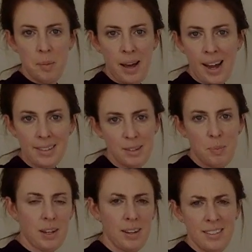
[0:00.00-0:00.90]
in a mask
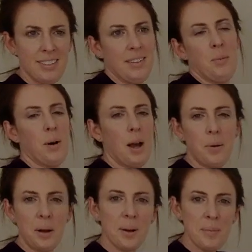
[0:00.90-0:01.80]
because why
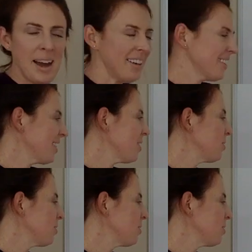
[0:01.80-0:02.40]
would I want a mask?